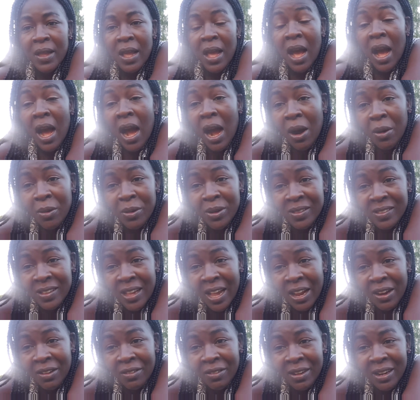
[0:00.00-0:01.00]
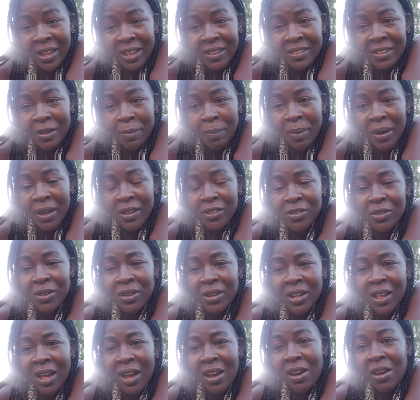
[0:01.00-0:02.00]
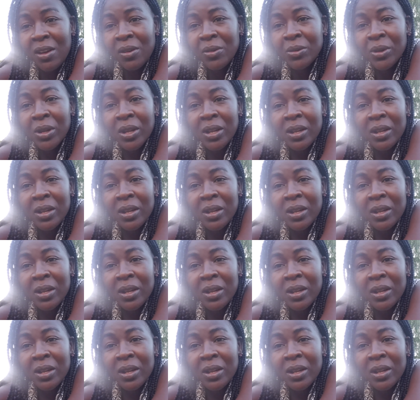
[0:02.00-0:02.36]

How is Irene as a person? Oh,